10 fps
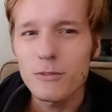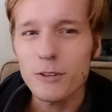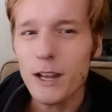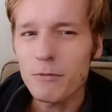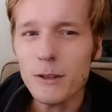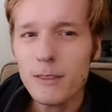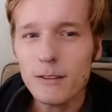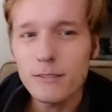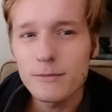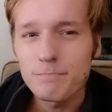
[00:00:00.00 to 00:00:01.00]
for everything.
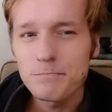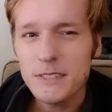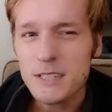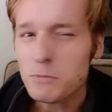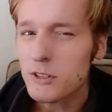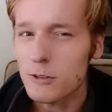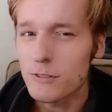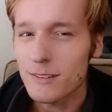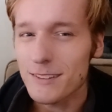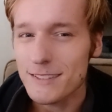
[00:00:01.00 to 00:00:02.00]
It's up to you
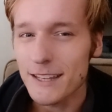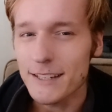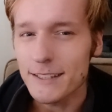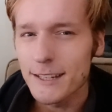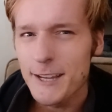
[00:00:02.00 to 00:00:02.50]
to decide.